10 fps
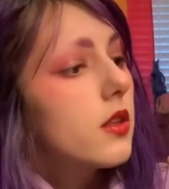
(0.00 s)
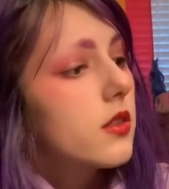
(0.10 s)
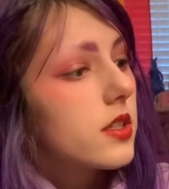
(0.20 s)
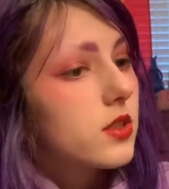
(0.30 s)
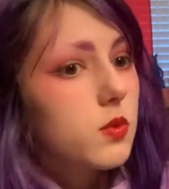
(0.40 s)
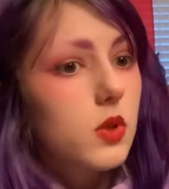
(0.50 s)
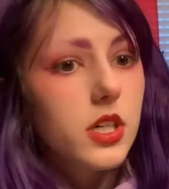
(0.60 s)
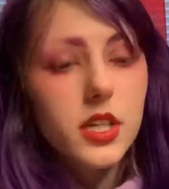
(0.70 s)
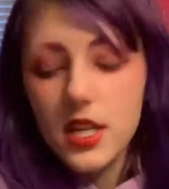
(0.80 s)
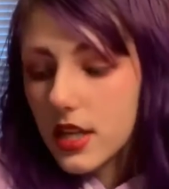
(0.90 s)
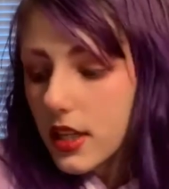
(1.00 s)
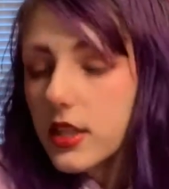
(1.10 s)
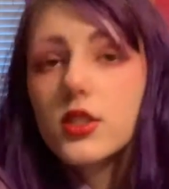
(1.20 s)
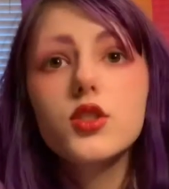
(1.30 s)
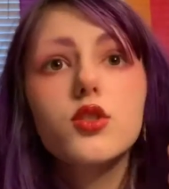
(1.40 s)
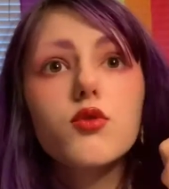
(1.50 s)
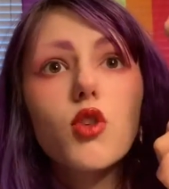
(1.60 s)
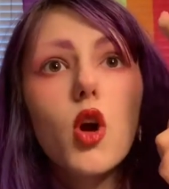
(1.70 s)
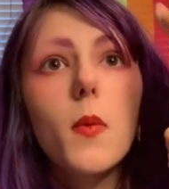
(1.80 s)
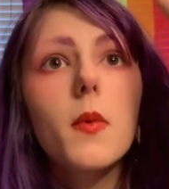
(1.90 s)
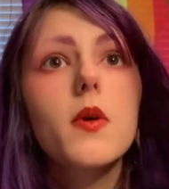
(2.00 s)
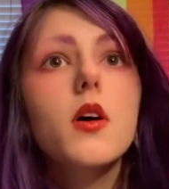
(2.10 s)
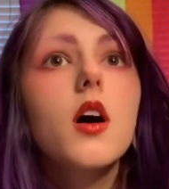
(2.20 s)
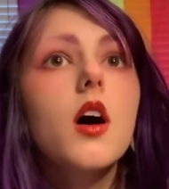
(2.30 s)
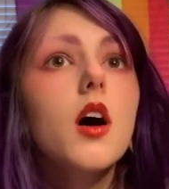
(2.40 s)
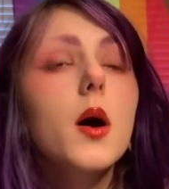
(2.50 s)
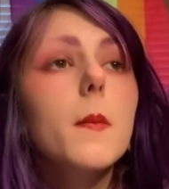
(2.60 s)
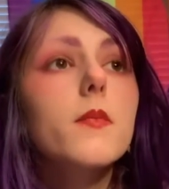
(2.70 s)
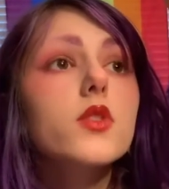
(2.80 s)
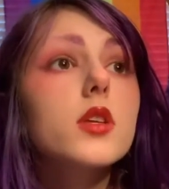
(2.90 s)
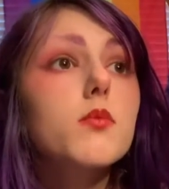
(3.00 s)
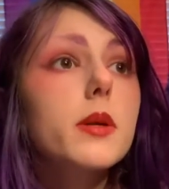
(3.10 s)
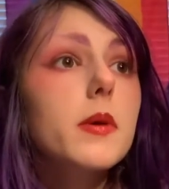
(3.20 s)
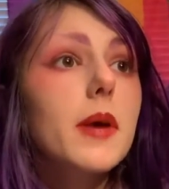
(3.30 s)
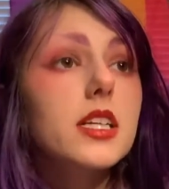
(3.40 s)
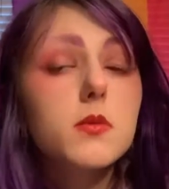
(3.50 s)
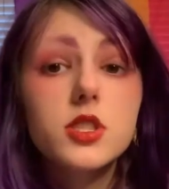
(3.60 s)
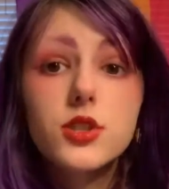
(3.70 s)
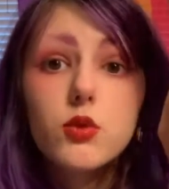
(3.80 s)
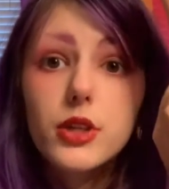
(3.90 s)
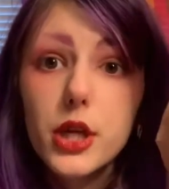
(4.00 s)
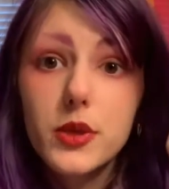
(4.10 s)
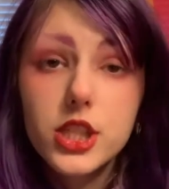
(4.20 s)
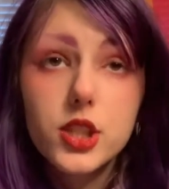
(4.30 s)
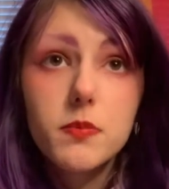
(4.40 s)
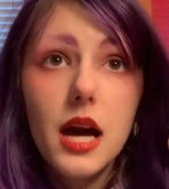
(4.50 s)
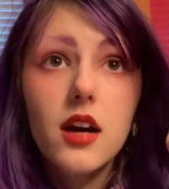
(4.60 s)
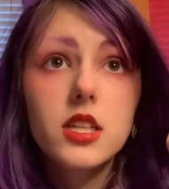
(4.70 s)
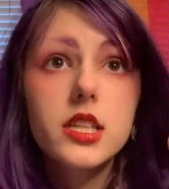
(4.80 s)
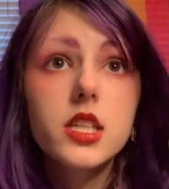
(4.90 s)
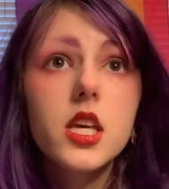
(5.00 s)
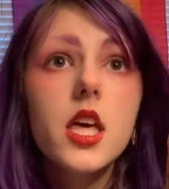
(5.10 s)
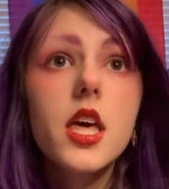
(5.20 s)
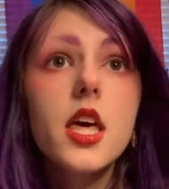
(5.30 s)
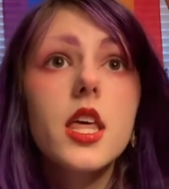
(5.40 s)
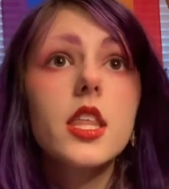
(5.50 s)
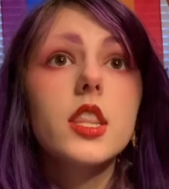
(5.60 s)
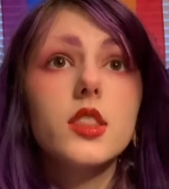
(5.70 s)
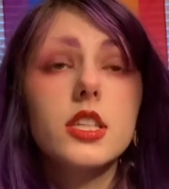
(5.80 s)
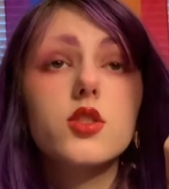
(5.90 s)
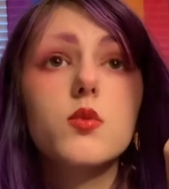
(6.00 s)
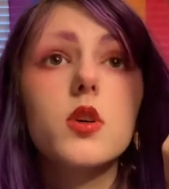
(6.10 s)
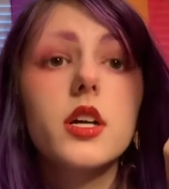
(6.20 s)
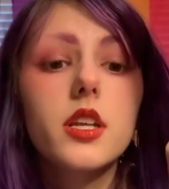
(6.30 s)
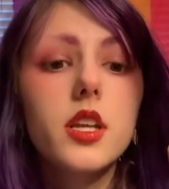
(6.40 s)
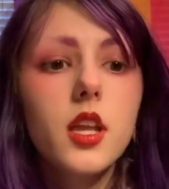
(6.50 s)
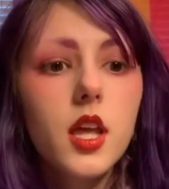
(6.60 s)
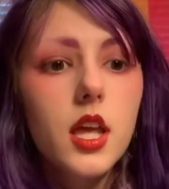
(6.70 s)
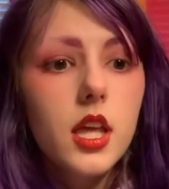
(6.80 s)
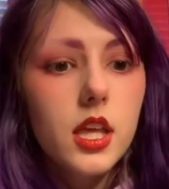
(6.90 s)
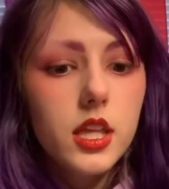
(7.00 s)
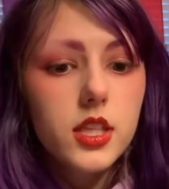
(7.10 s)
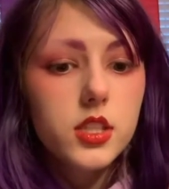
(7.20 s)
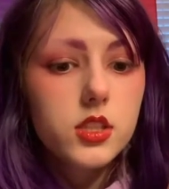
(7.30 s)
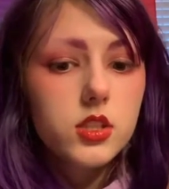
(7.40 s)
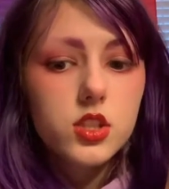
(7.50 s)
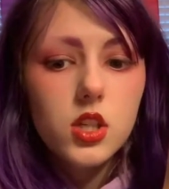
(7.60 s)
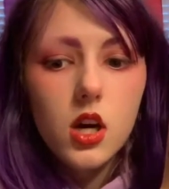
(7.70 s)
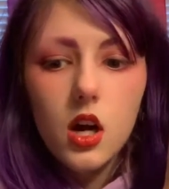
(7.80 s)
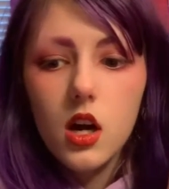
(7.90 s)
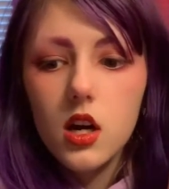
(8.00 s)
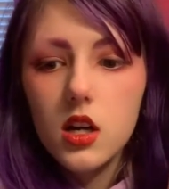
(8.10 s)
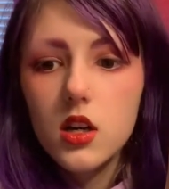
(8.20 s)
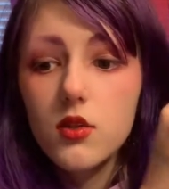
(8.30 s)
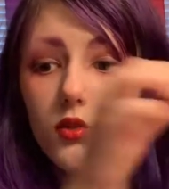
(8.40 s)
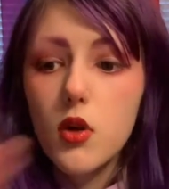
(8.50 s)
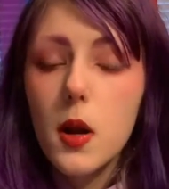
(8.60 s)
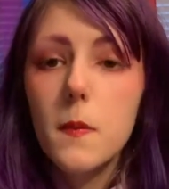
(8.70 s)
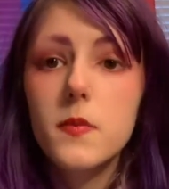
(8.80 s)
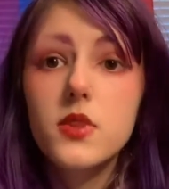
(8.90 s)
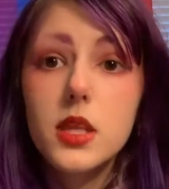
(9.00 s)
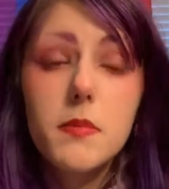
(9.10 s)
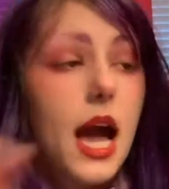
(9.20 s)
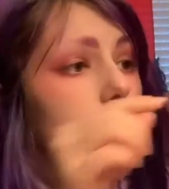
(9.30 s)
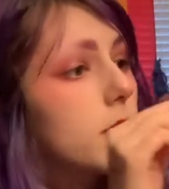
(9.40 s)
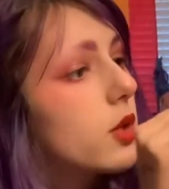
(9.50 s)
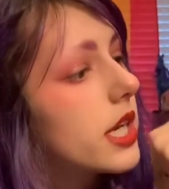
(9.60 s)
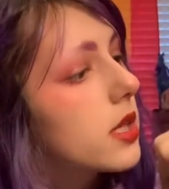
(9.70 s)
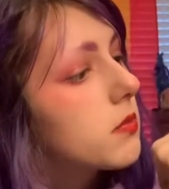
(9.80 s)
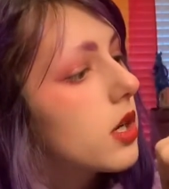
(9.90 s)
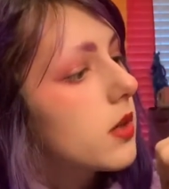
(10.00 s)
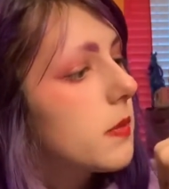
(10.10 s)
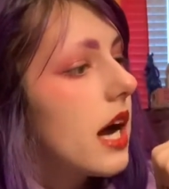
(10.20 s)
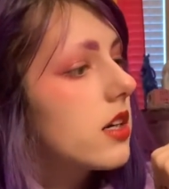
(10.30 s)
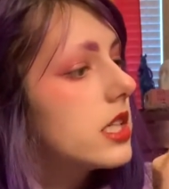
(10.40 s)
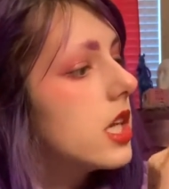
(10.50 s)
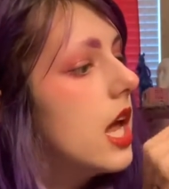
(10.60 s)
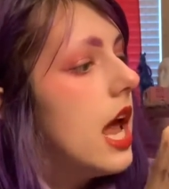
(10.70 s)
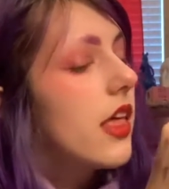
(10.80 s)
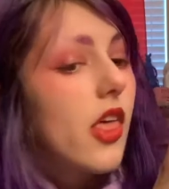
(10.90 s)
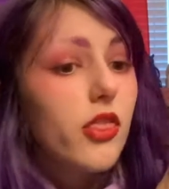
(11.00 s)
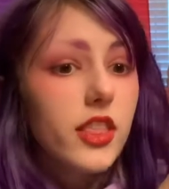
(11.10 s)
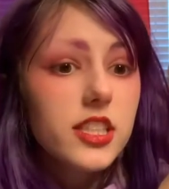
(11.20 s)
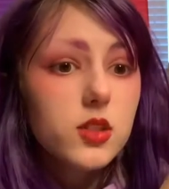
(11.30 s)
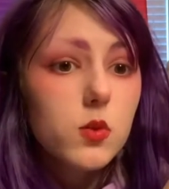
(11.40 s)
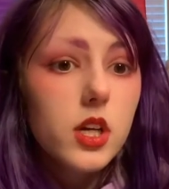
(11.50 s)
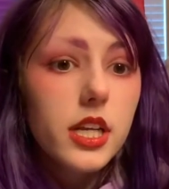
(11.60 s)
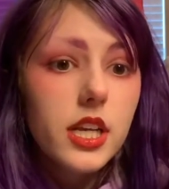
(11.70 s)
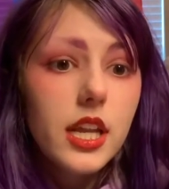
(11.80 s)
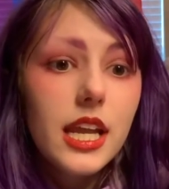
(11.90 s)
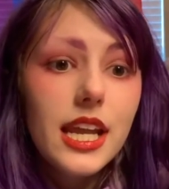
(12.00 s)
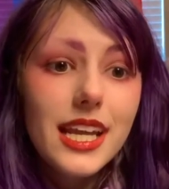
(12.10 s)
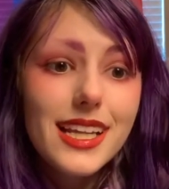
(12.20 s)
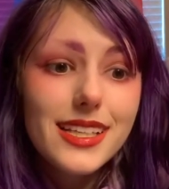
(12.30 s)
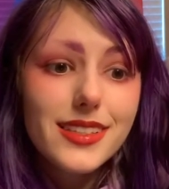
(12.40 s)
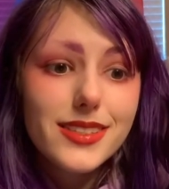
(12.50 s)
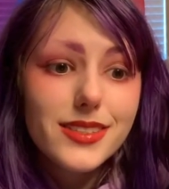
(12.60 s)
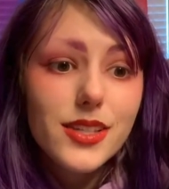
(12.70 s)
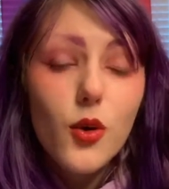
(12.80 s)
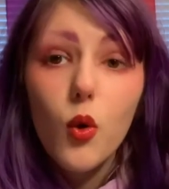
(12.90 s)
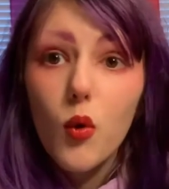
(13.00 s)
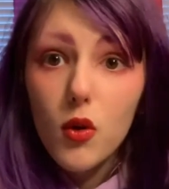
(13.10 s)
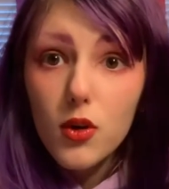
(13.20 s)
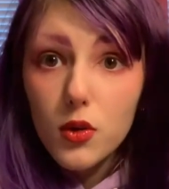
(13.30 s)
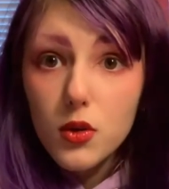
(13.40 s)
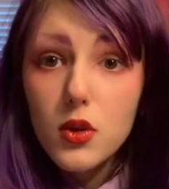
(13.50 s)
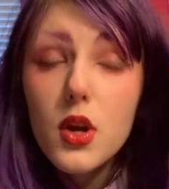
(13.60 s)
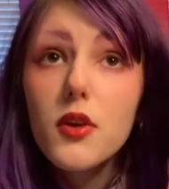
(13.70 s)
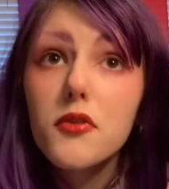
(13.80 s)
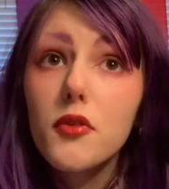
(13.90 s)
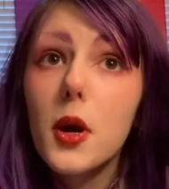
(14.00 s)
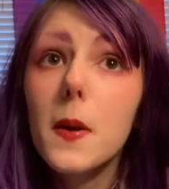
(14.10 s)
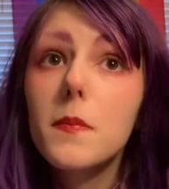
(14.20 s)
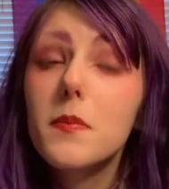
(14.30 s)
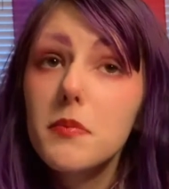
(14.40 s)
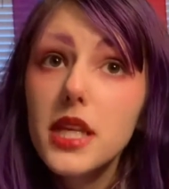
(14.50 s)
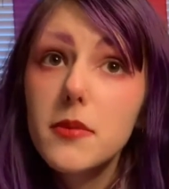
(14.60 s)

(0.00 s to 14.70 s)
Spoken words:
This one is from the Bring Me Back to Brazil Rio Edition palette. This one is from the MAC Pretty and Punk palette. And then this one is Oral from Mini